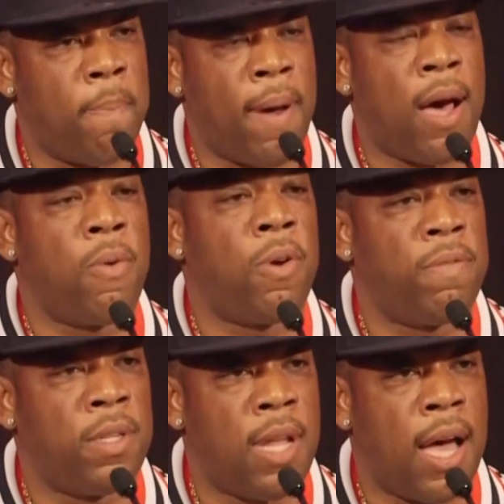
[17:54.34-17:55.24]
the power
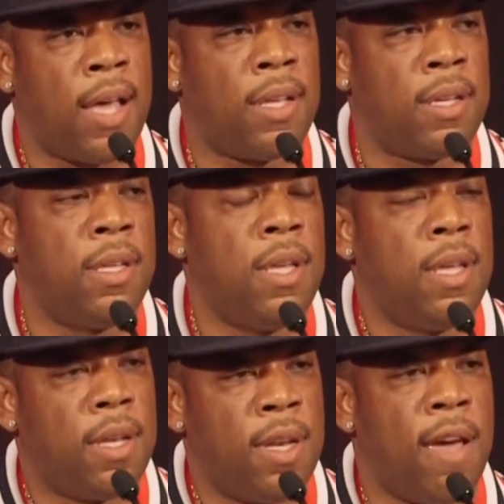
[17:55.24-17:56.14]
of a dollar,
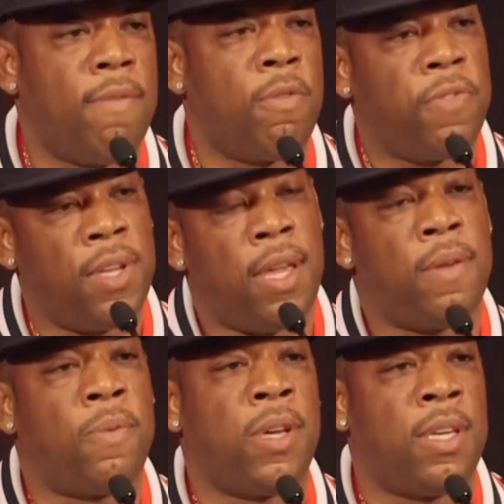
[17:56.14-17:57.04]
never
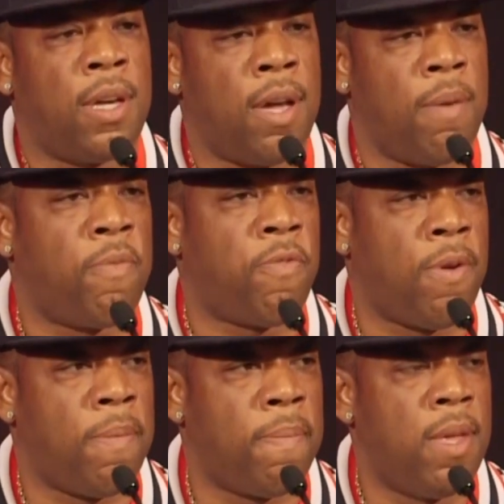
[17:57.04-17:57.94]
forgetting where you come
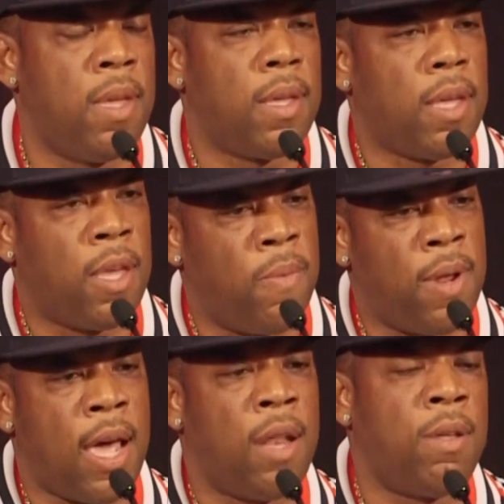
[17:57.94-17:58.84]
from. And
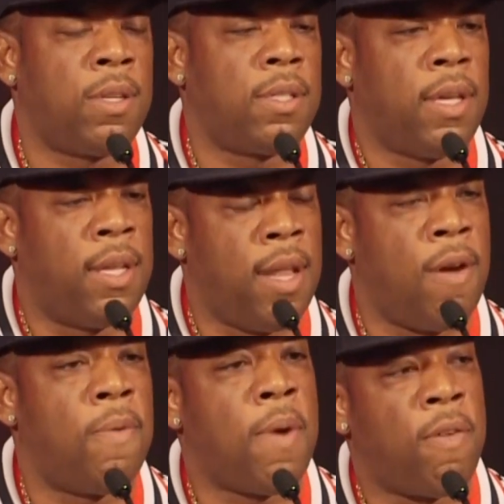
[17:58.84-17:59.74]
when I looked and
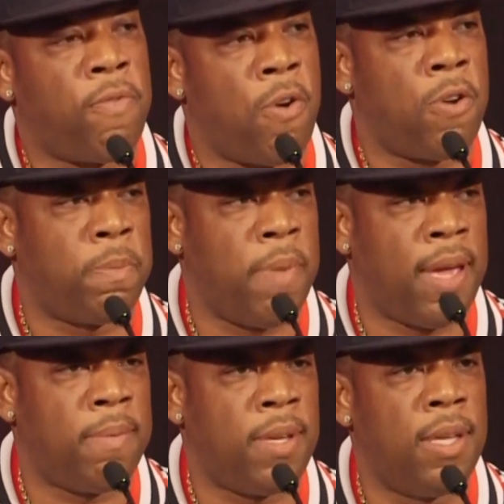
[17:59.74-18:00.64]
held my first
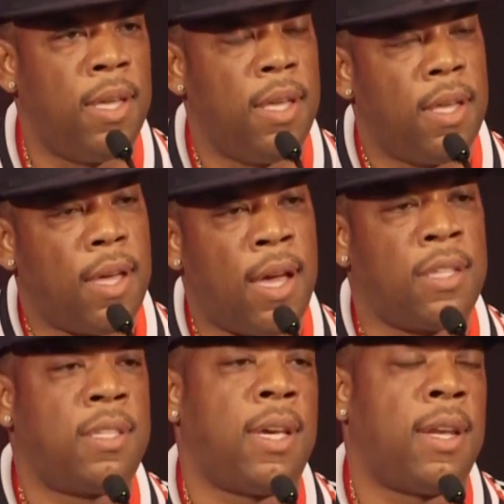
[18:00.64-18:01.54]
baby, I
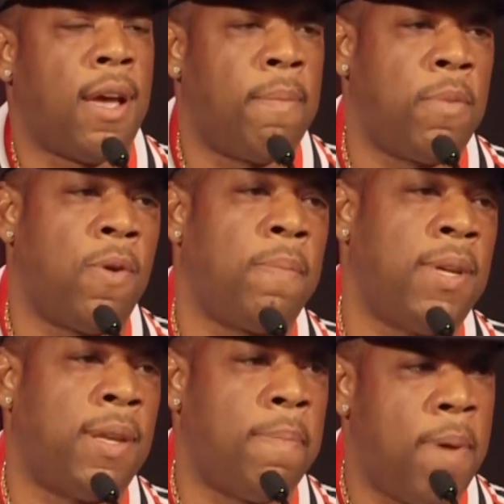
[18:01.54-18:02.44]
said, I'm going to
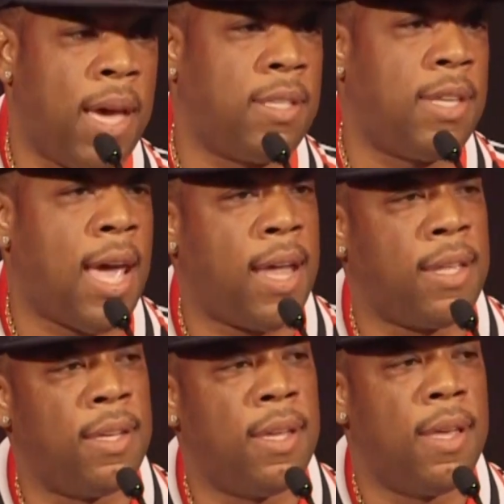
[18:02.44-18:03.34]
be the best daddy.